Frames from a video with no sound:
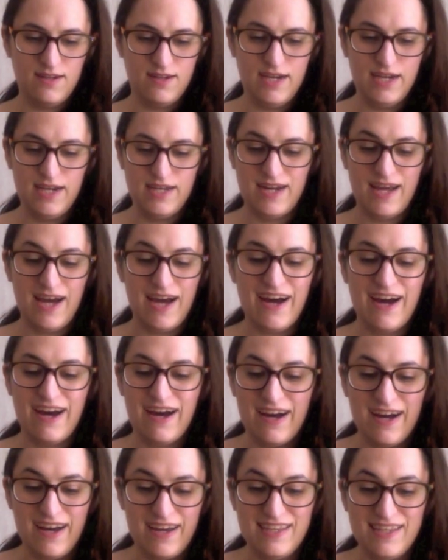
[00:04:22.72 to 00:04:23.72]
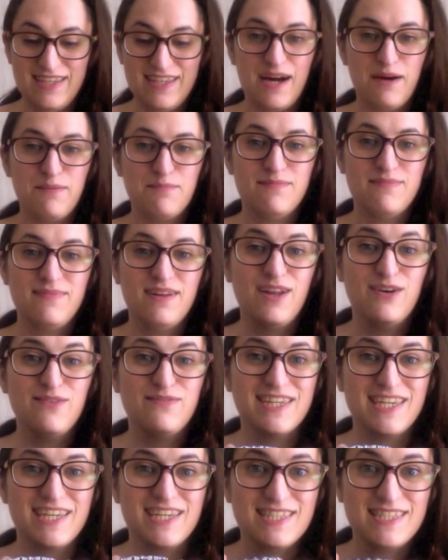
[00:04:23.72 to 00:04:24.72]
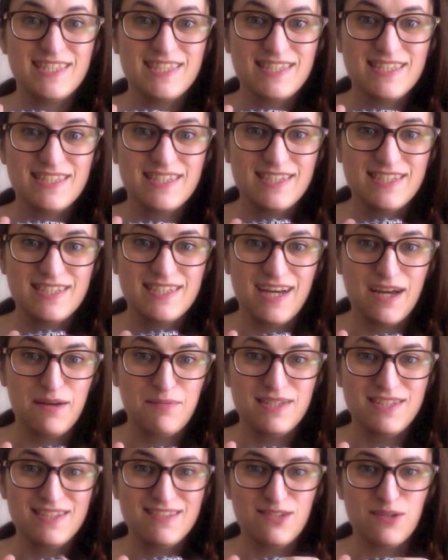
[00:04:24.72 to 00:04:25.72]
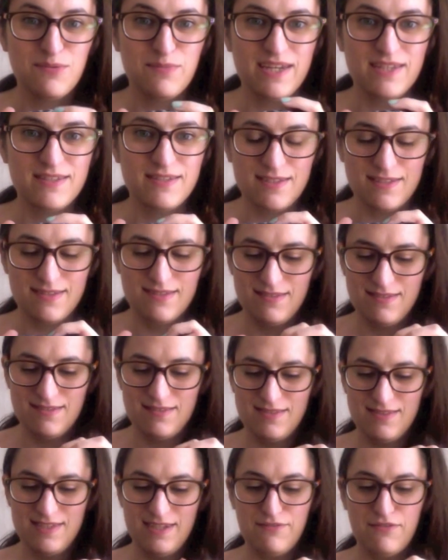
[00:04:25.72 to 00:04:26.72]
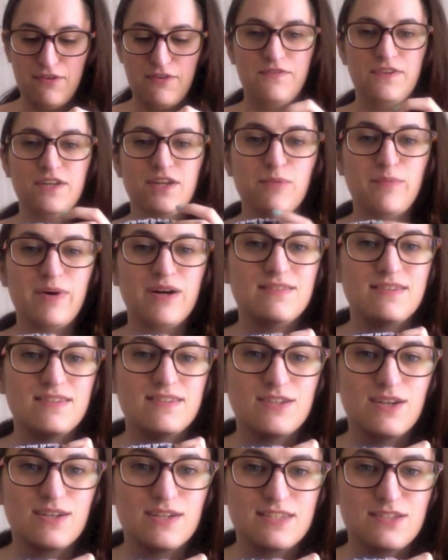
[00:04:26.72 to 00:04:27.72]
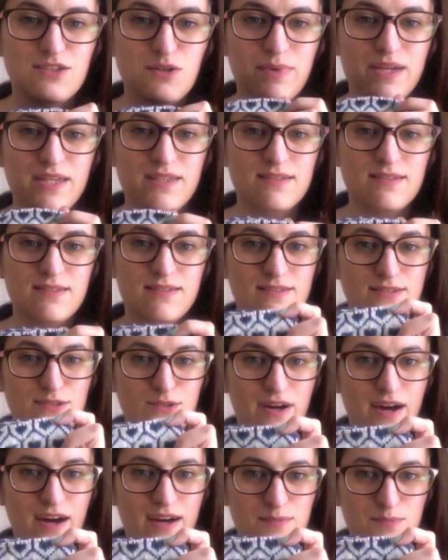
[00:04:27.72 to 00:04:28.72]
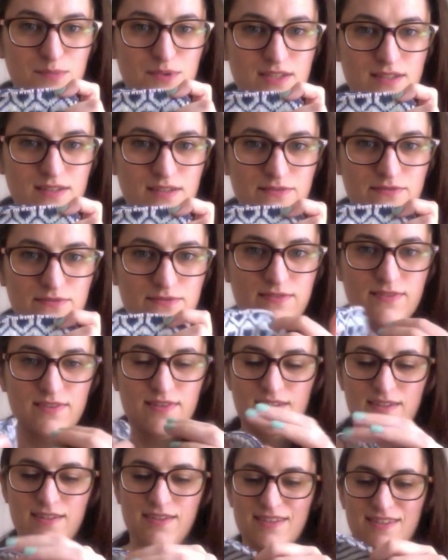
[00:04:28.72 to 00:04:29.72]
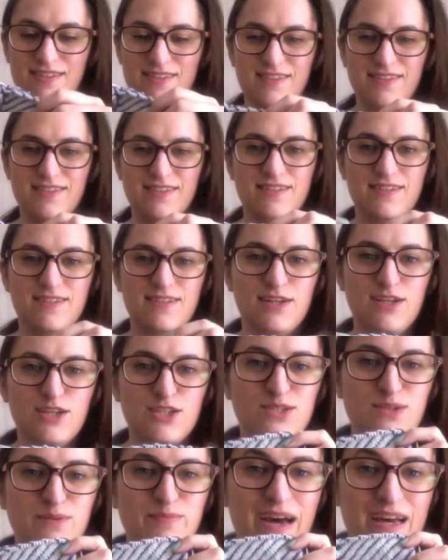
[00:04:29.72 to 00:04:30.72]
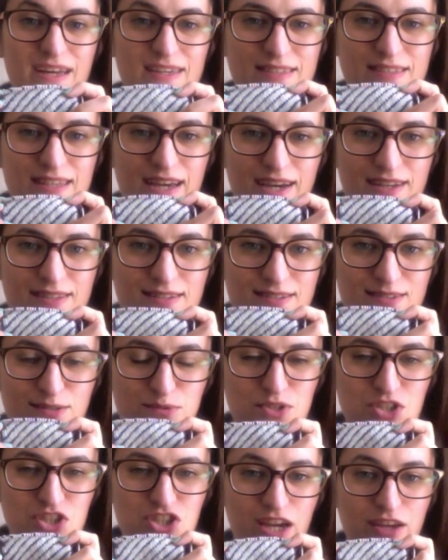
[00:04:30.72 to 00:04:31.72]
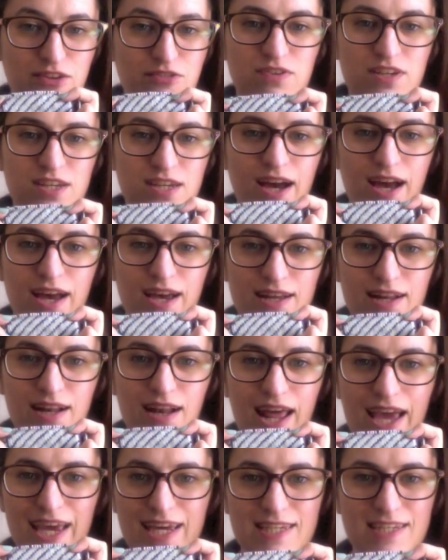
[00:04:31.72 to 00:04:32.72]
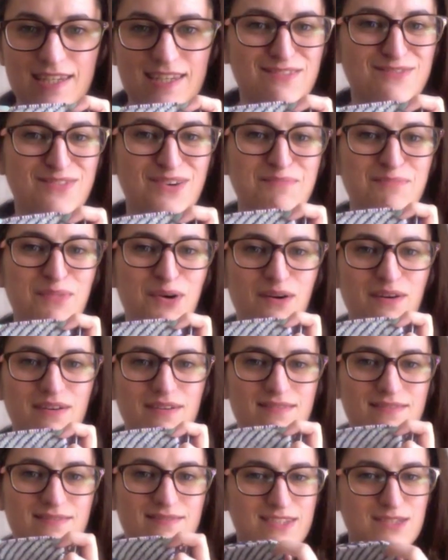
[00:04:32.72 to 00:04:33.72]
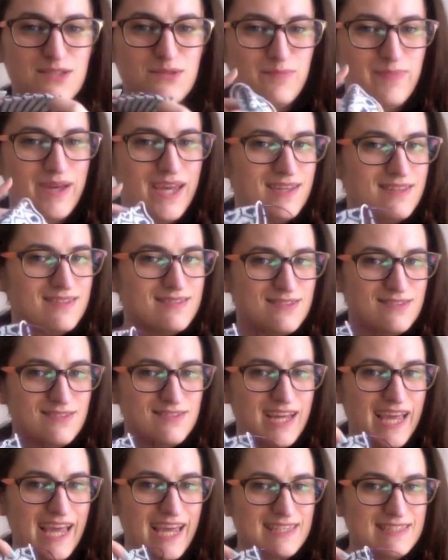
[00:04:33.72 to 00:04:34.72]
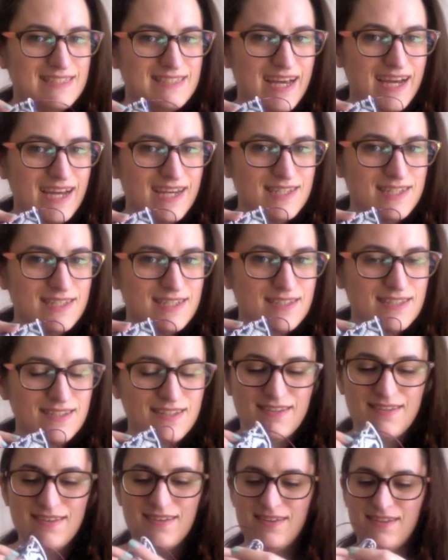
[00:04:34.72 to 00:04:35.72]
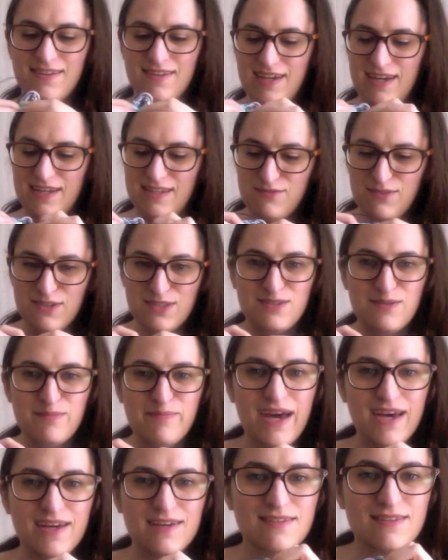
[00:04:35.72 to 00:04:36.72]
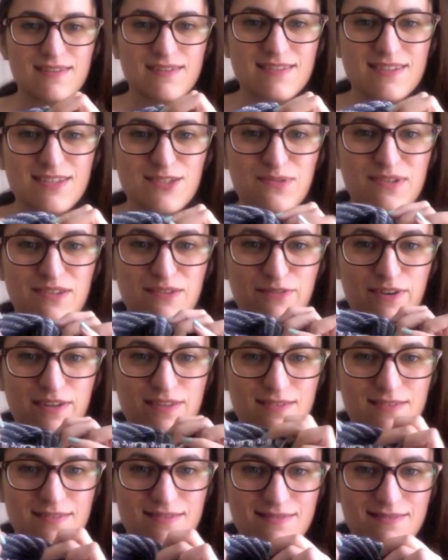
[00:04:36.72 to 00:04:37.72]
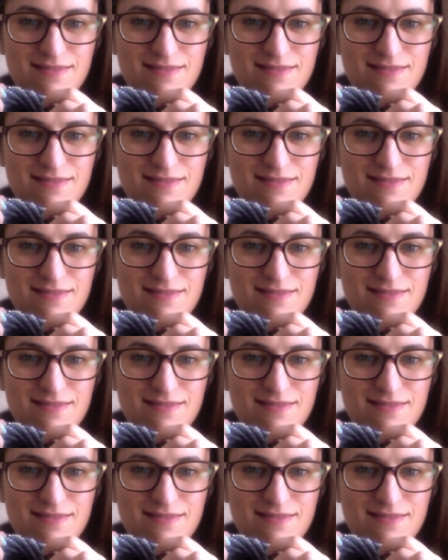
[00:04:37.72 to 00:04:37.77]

And I am loving it. I mean, it's amazing. Everything about the sock is amazing. The heart motif, the back side, which I think I like even more than the A side, and even the back is really fun.